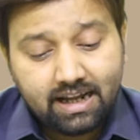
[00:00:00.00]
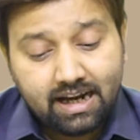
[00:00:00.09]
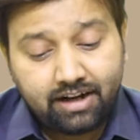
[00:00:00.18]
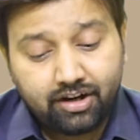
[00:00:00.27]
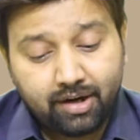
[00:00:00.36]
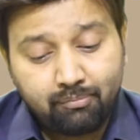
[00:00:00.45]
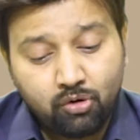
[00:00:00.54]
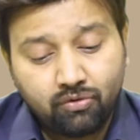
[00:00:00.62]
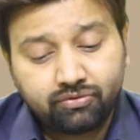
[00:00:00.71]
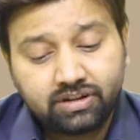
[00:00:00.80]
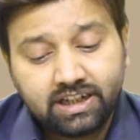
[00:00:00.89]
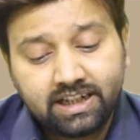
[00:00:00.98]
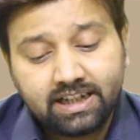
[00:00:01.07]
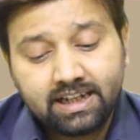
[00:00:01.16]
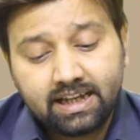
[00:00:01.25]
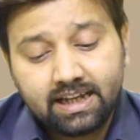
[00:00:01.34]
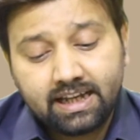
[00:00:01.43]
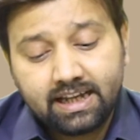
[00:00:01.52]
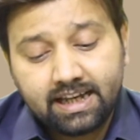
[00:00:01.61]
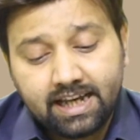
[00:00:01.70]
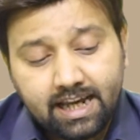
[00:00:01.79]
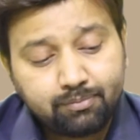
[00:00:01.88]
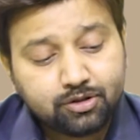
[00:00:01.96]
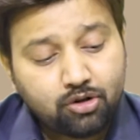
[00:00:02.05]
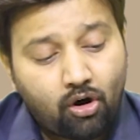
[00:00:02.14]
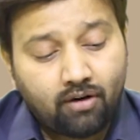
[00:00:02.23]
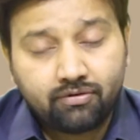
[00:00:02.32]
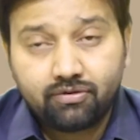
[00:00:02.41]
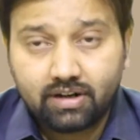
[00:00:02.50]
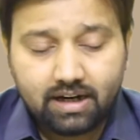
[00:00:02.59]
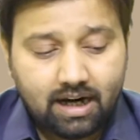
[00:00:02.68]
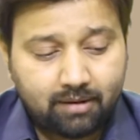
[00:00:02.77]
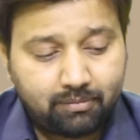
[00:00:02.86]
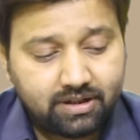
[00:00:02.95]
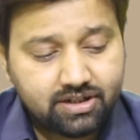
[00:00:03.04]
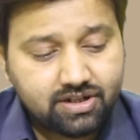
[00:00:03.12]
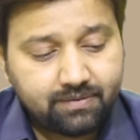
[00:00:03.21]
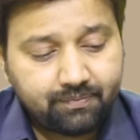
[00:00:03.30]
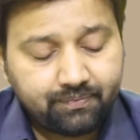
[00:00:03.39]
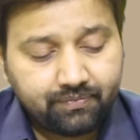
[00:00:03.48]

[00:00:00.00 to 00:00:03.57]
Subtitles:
and remove the heaps of garbage.